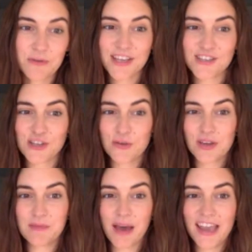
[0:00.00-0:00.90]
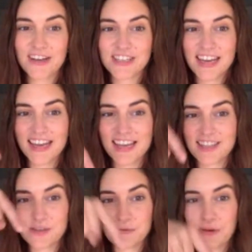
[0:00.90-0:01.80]
which you can buy your
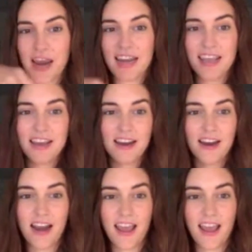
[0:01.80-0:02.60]
tickets right here